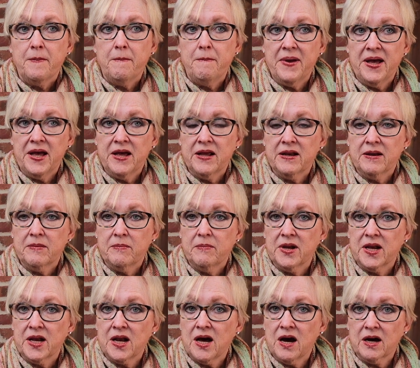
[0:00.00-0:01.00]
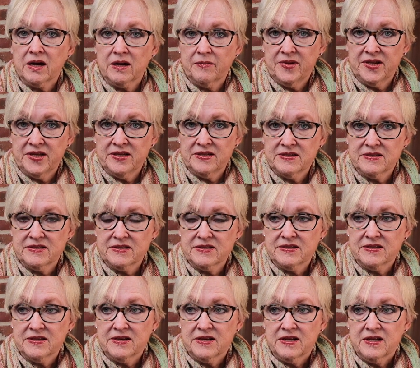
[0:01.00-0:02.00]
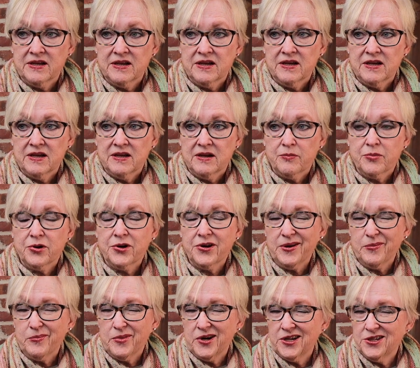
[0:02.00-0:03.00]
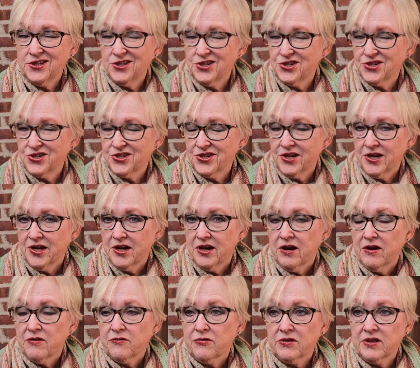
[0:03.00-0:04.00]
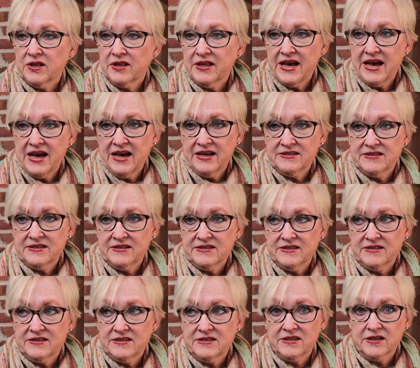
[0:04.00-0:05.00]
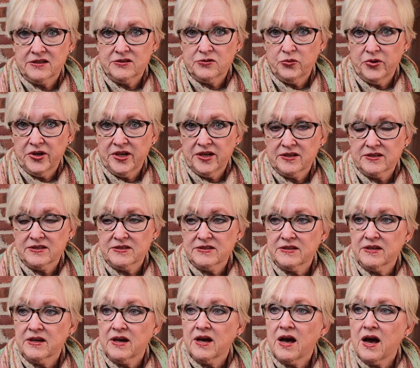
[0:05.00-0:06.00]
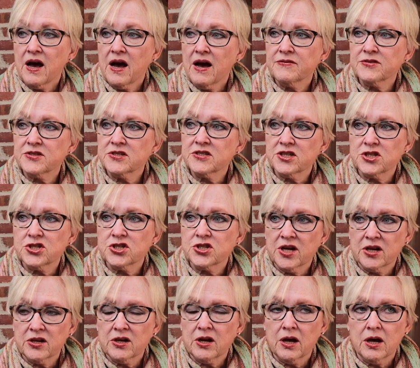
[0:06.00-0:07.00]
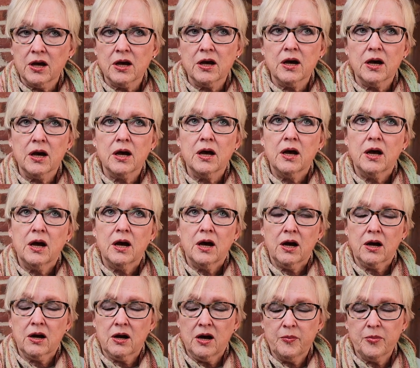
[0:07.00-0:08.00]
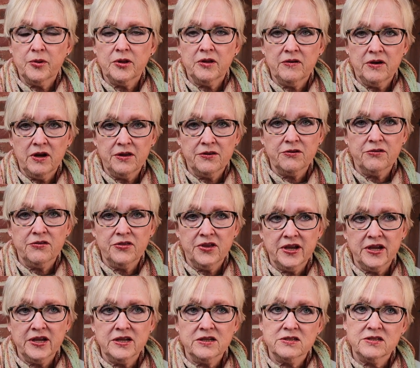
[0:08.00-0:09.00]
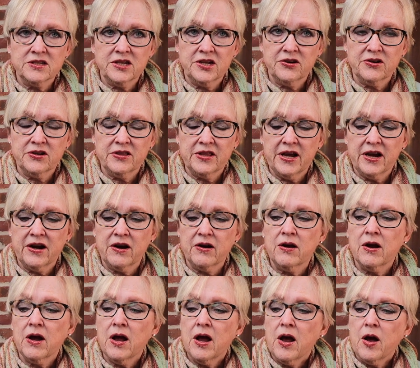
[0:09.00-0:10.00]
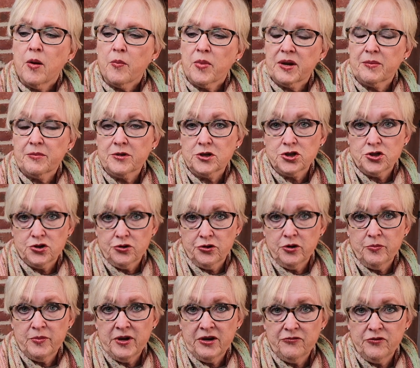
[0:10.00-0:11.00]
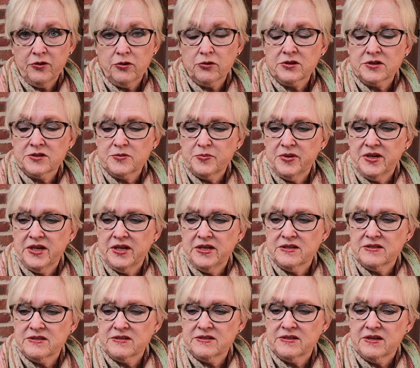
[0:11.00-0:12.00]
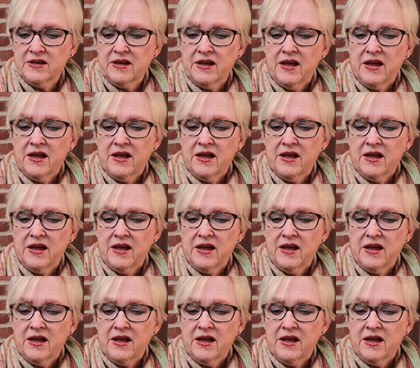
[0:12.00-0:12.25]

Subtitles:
been monogamous pretty much for the last 6 weeks. I've stitched on a couple other things here and there, but I'm going to show you my focus piece,